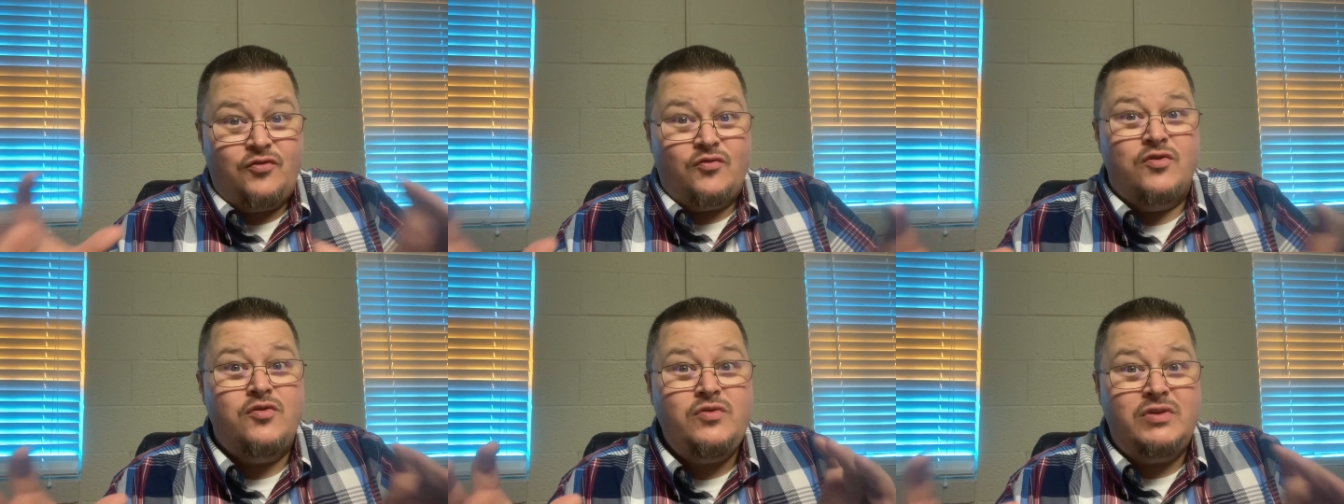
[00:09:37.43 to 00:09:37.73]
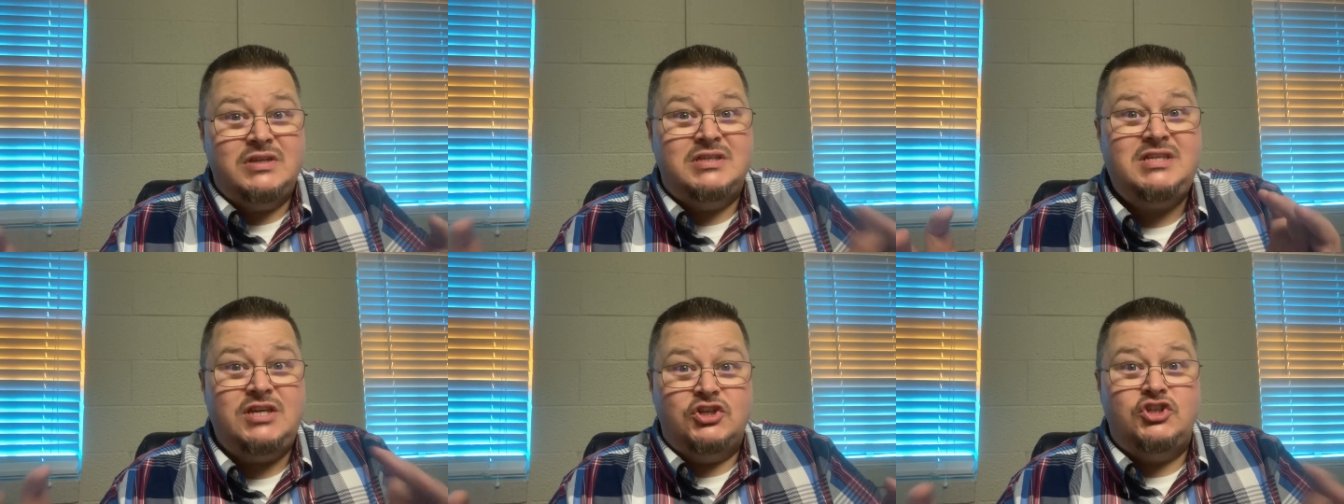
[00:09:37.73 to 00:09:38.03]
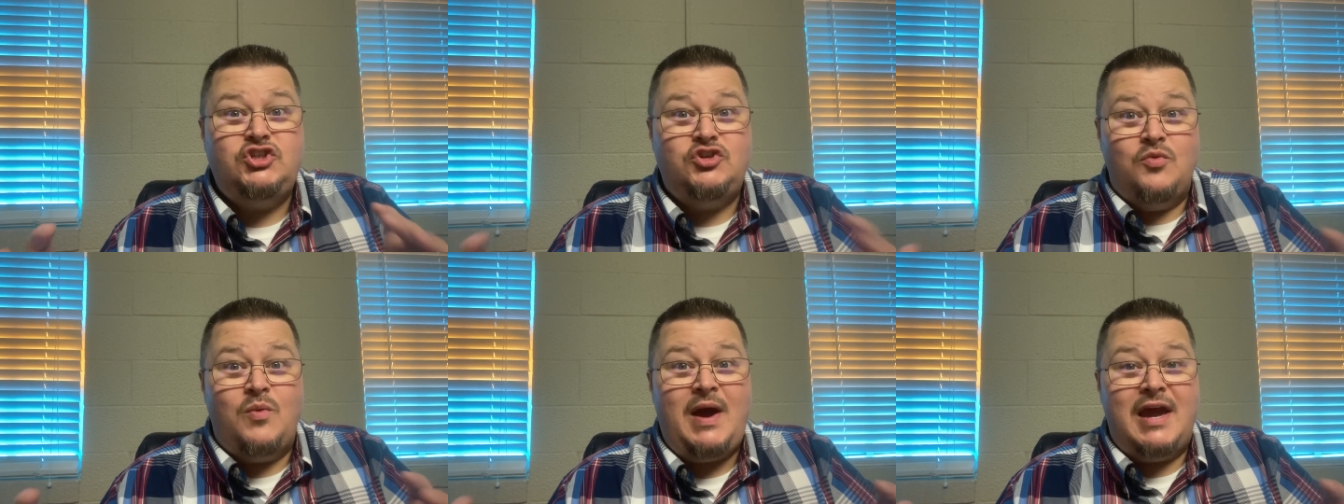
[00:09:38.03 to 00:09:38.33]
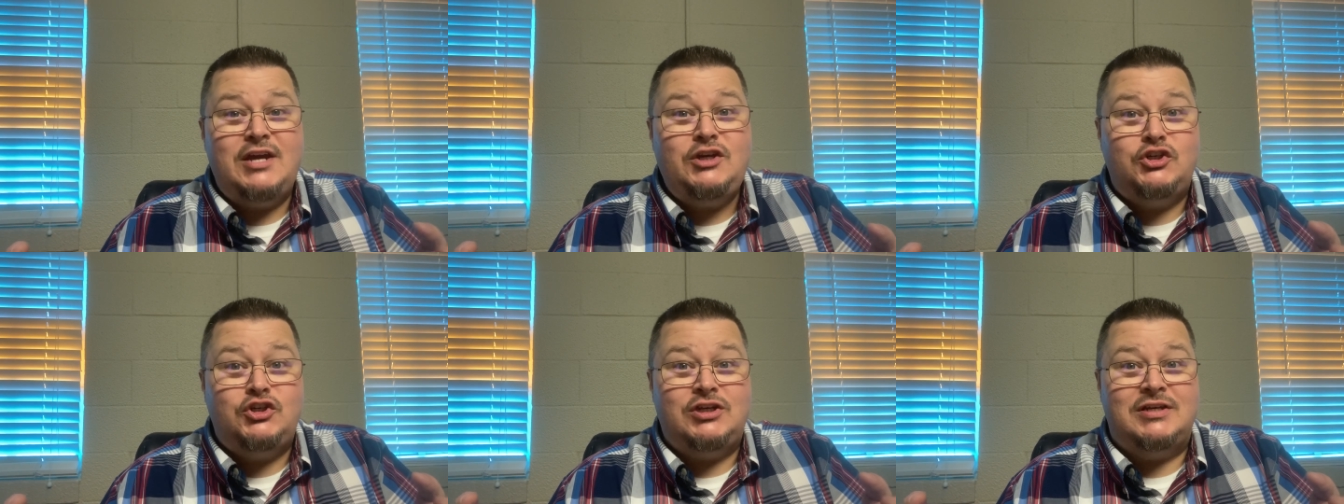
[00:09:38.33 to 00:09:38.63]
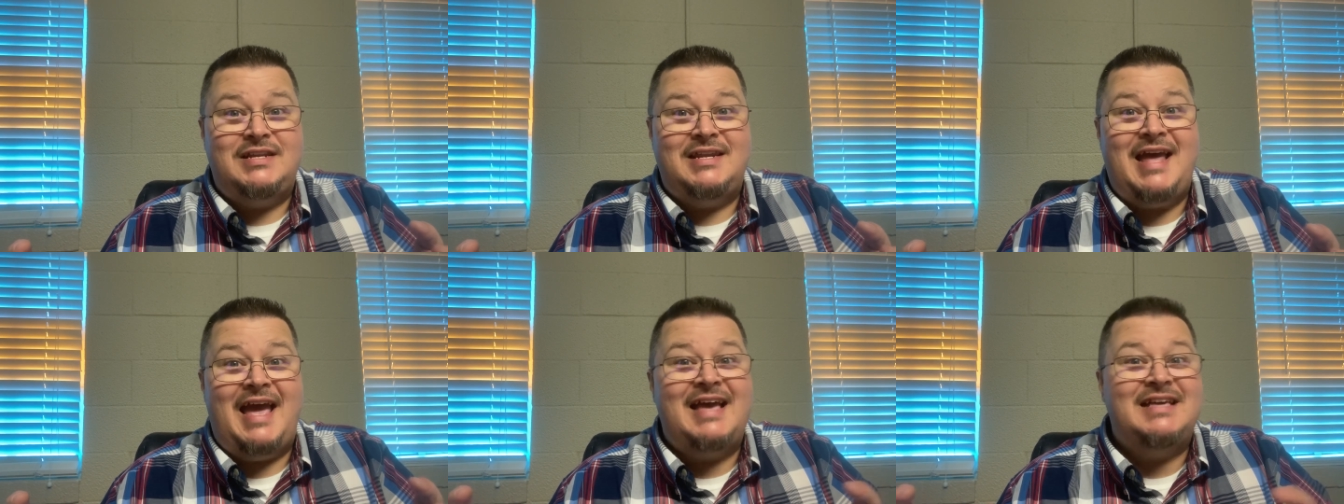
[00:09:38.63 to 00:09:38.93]
through the
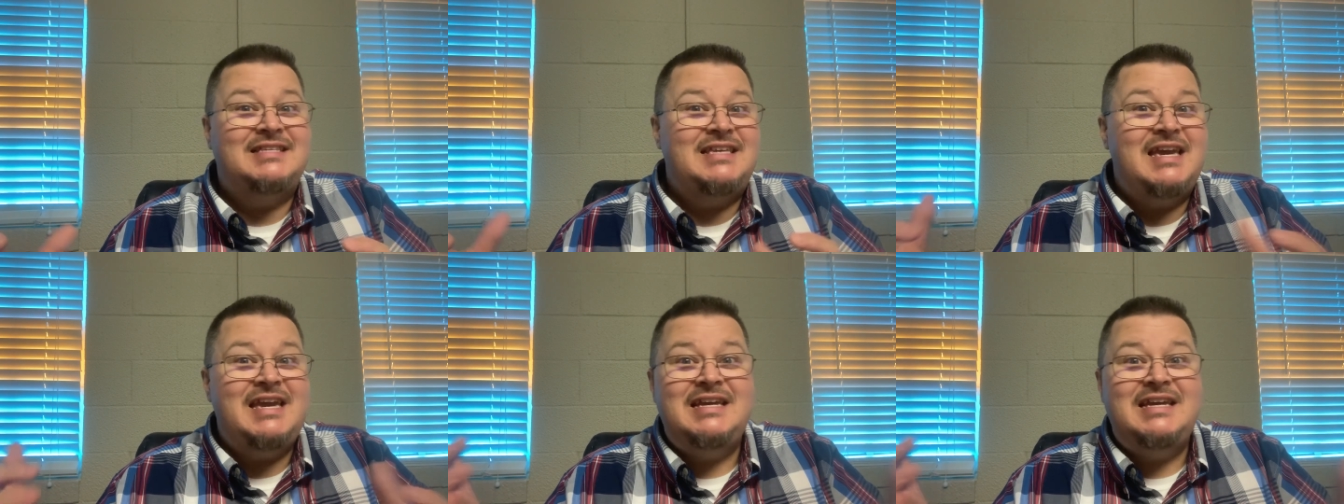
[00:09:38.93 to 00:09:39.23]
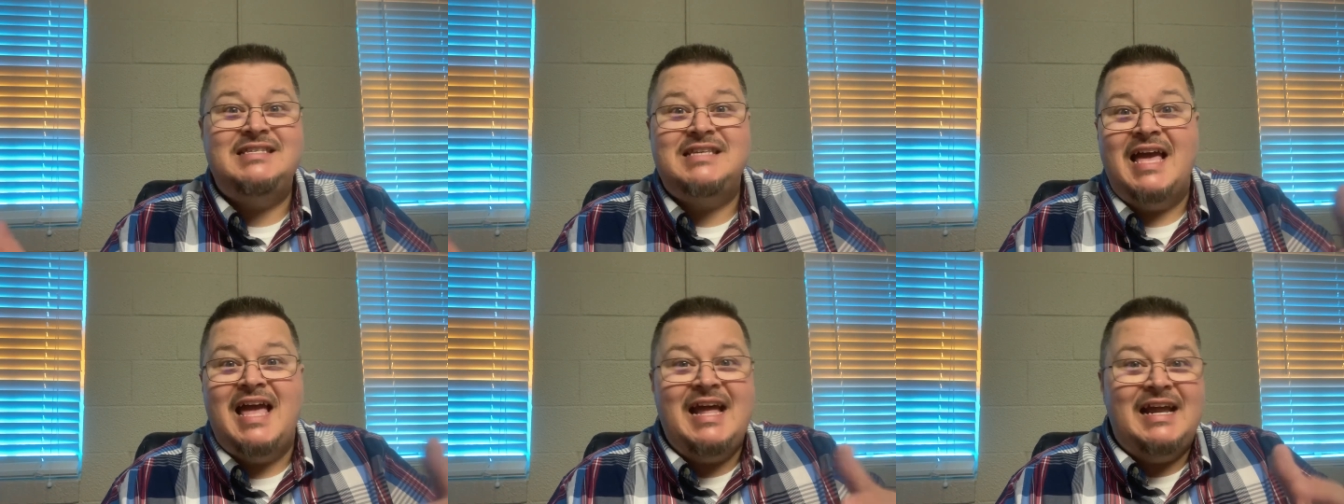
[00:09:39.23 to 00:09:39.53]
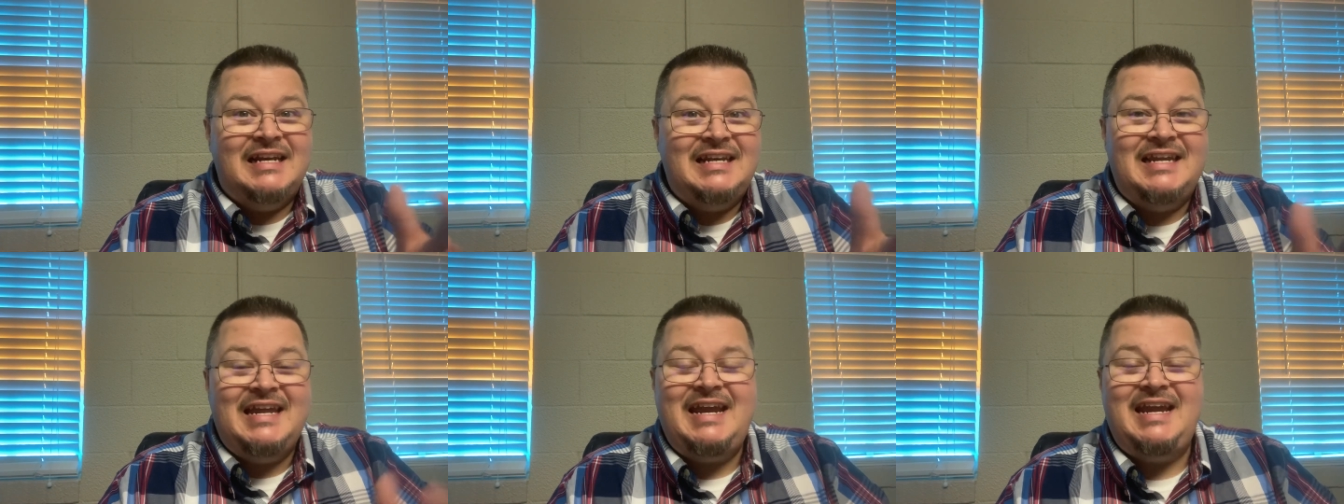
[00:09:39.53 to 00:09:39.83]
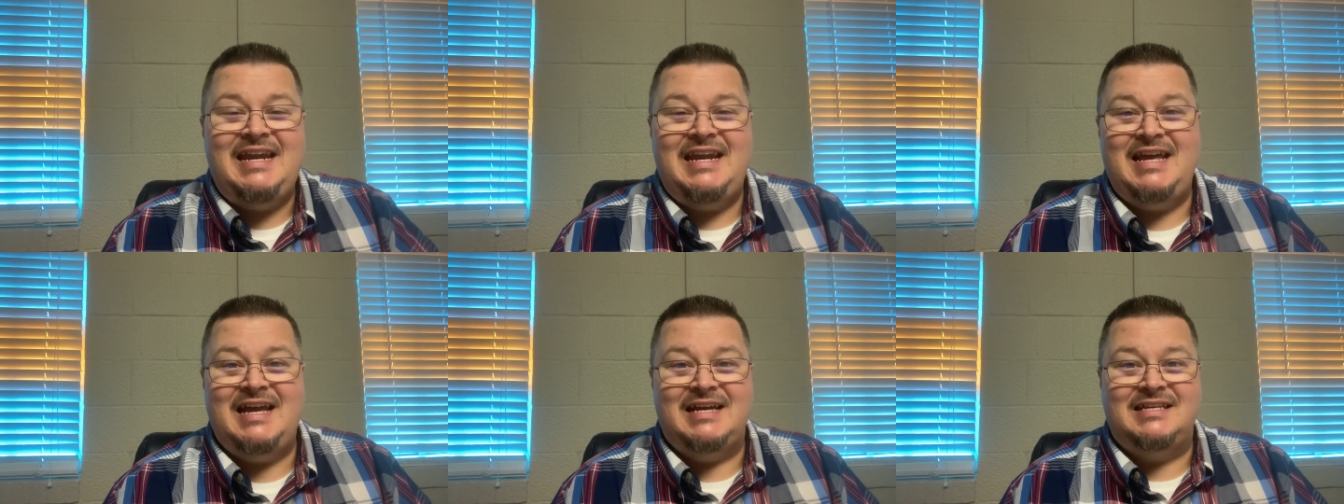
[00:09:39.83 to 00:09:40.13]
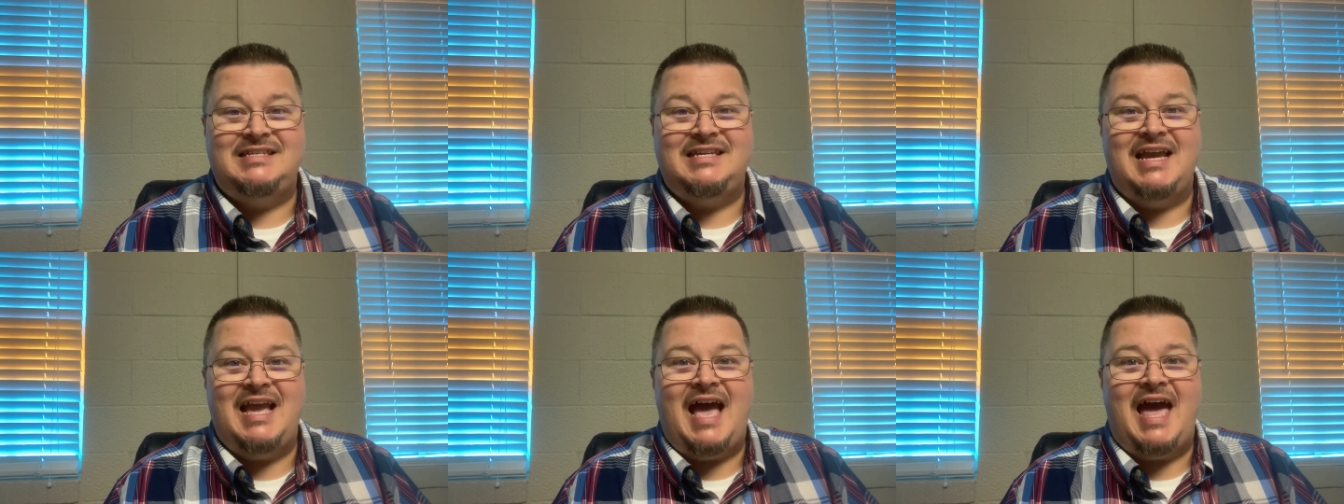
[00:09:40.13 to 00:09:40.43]
situation as He's leading
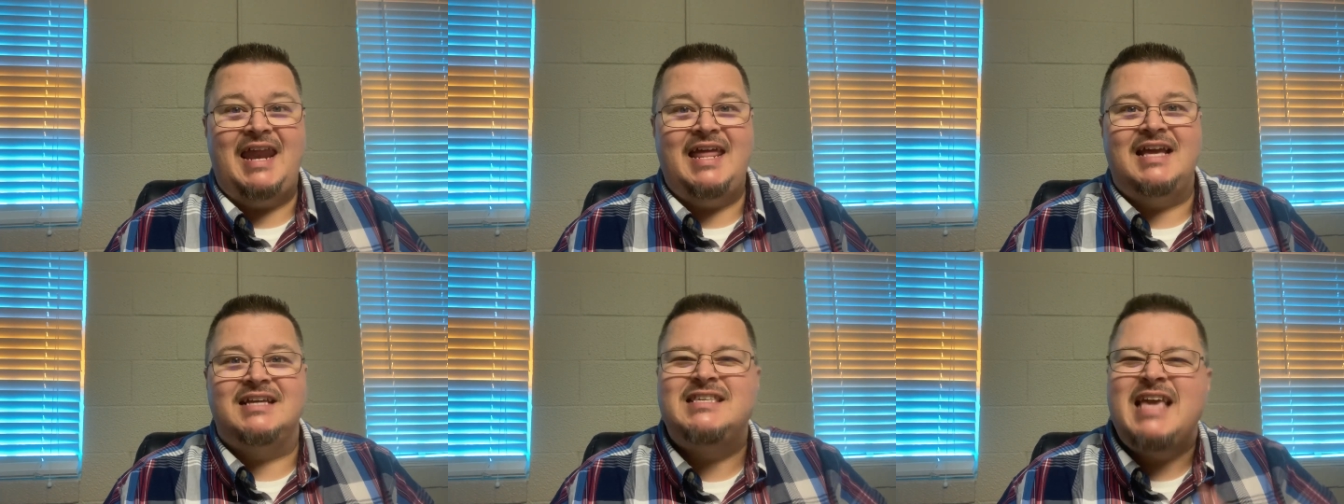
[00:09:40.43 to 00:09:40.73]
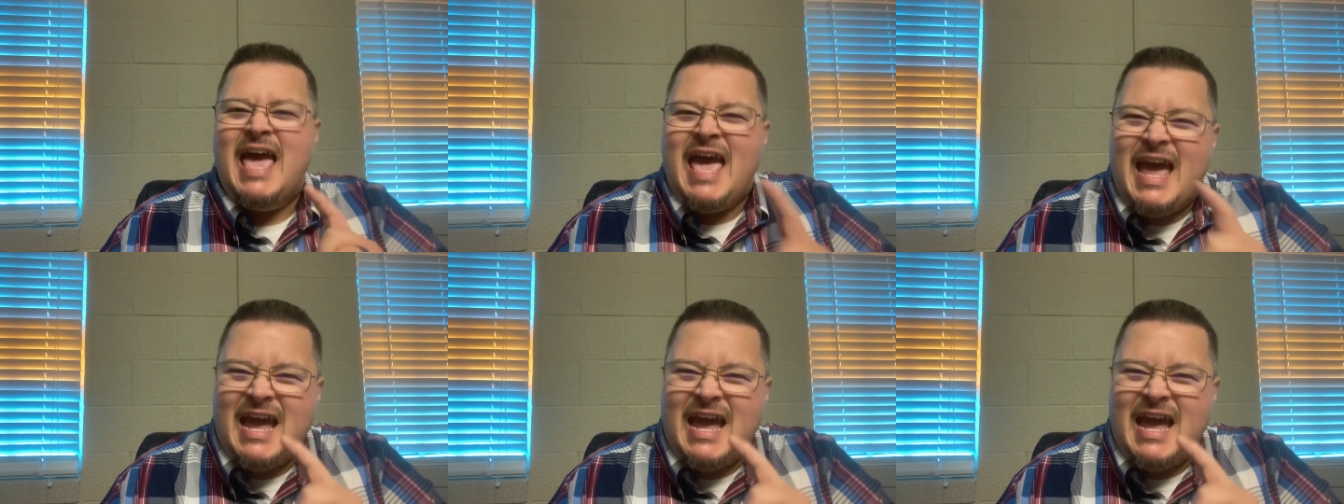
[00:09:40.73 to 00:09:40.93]
us and guiding us.